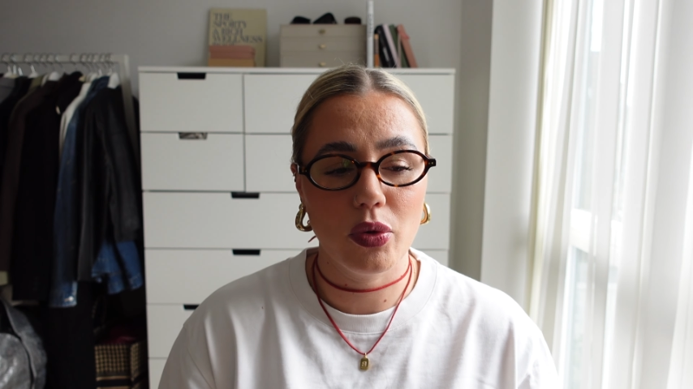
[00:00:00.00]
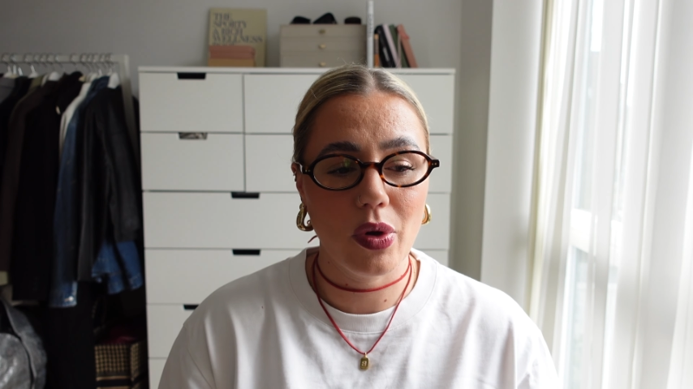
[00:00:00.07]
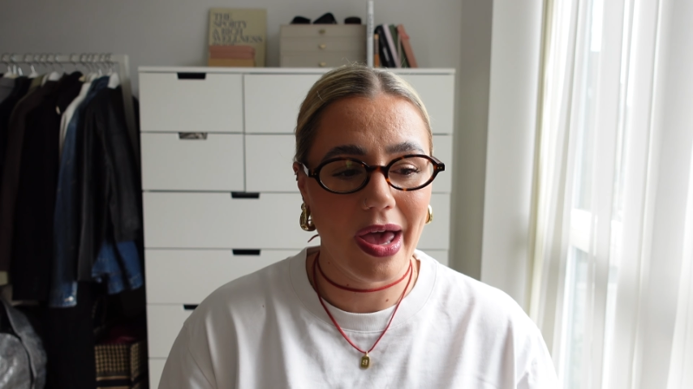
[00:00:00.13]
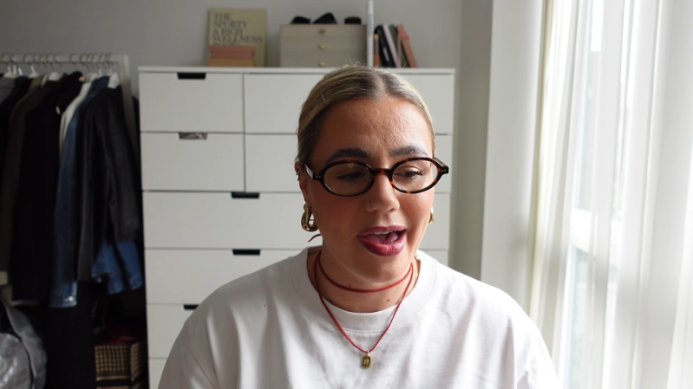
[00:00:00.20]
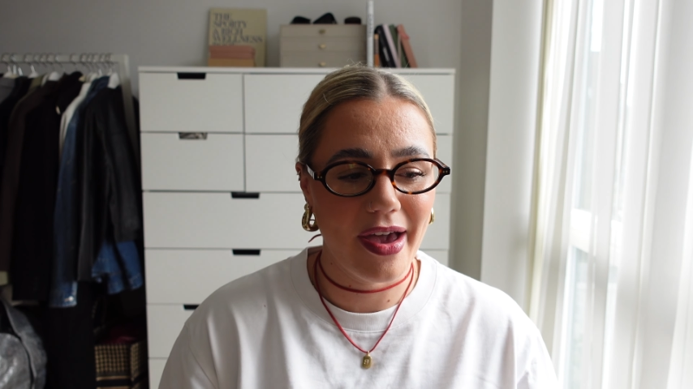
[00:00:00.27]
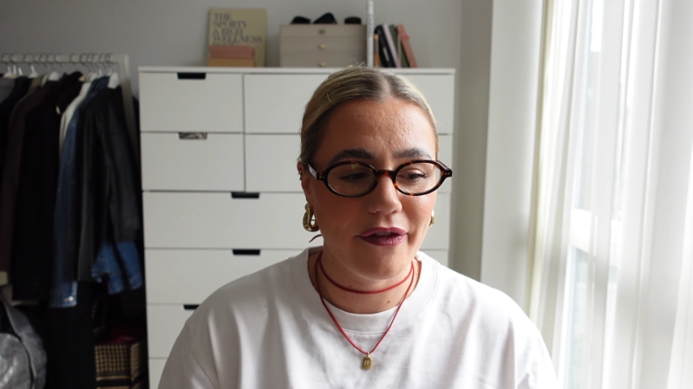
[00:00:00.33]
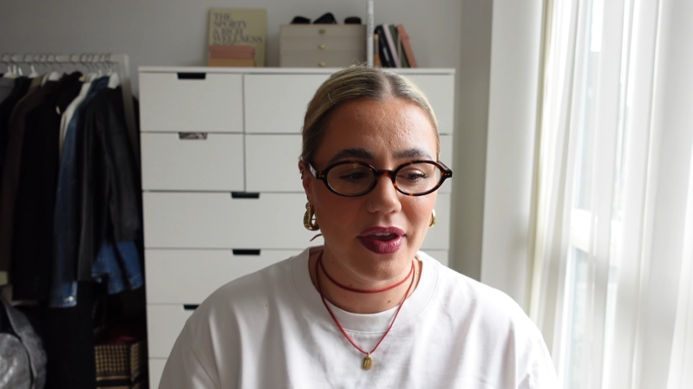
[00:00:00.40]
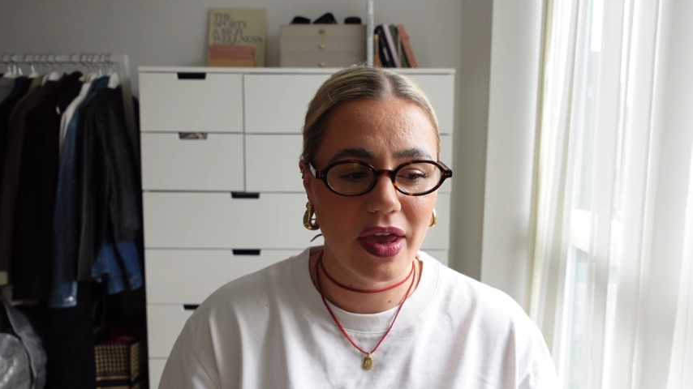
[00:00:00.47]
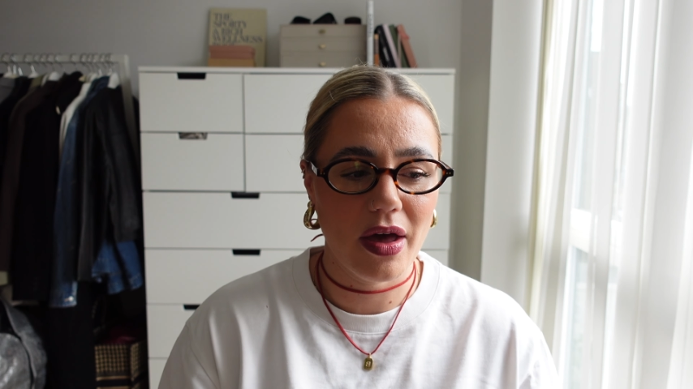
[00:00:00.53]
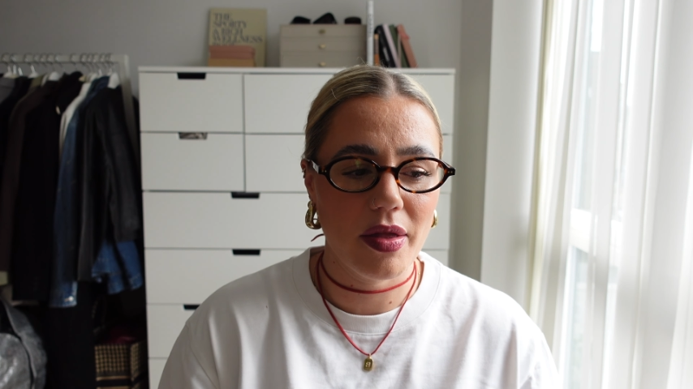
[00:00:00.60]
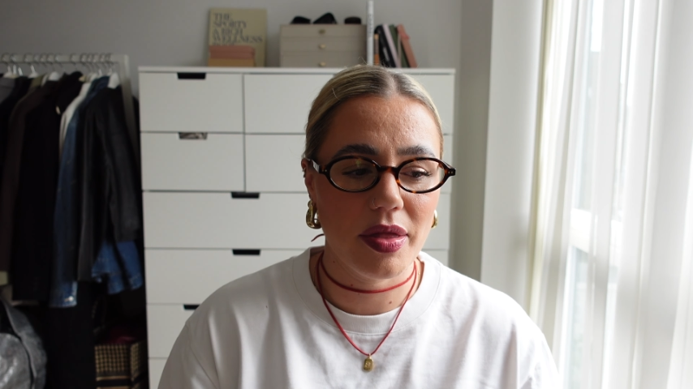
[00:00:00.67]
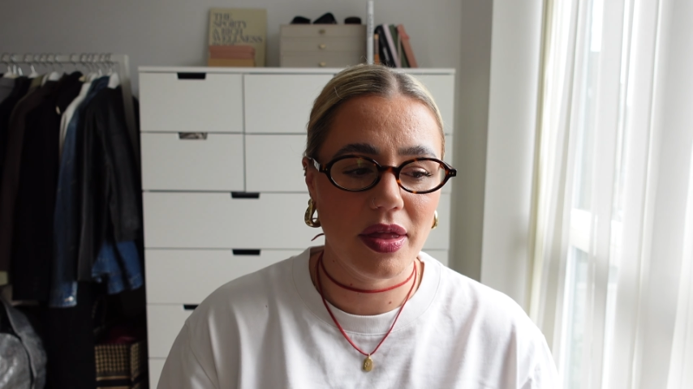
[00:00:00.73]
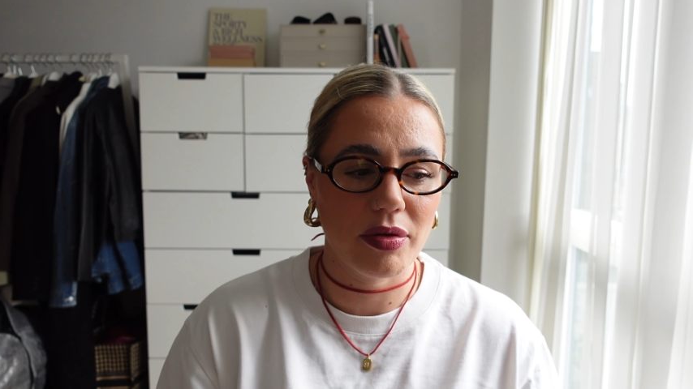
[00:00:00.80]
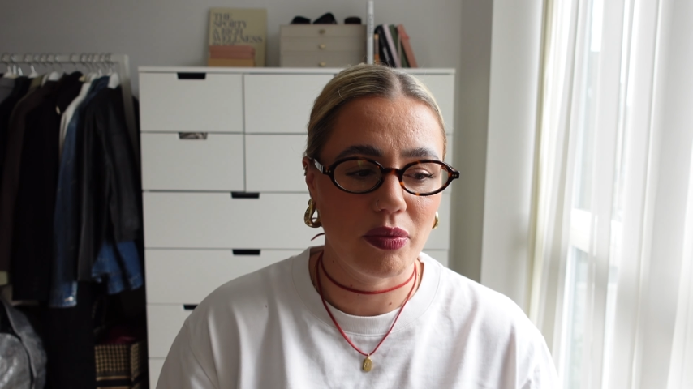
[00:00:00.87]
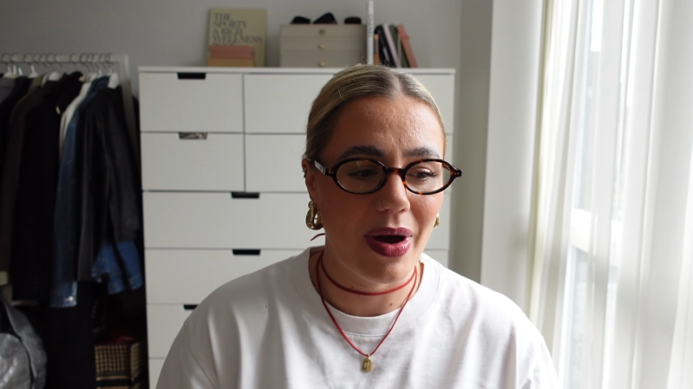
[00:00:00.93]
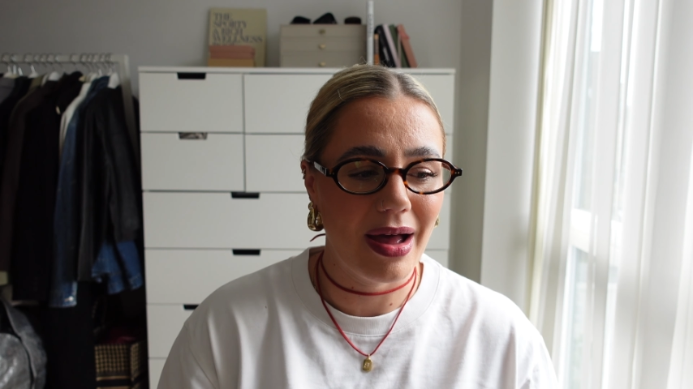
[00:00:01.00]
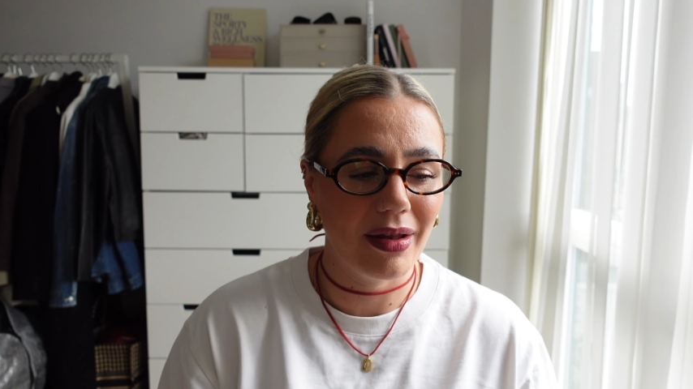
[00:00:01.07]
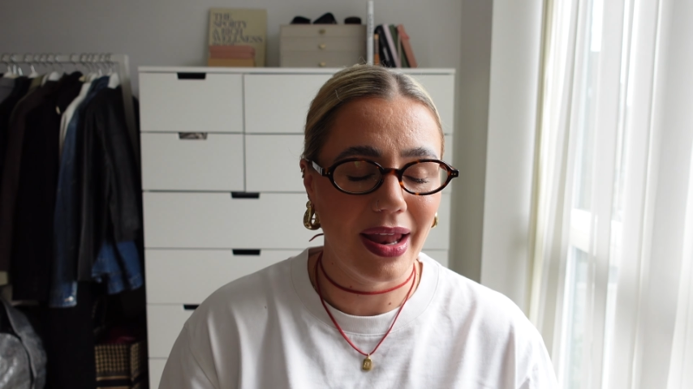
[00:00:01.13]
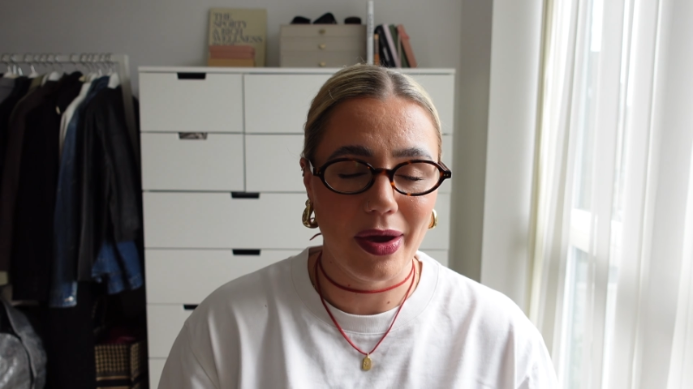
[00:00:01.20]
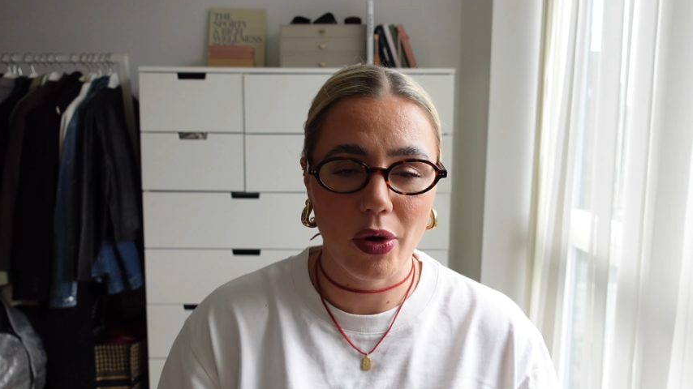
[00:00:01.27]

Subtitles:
Curvy girls as well, I